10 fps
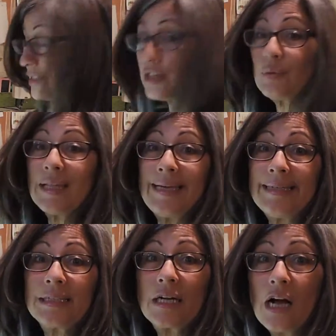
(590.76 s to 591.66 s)
so
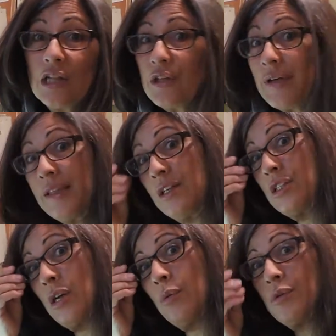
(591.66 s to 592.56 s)
light in color and the
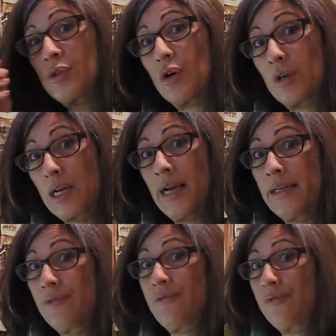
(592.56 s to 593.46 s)
tones are
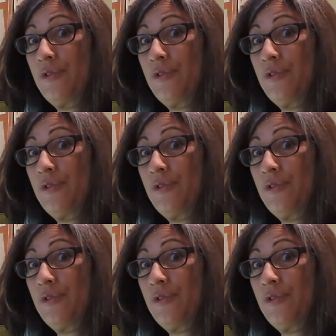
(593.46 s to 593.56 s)
kind of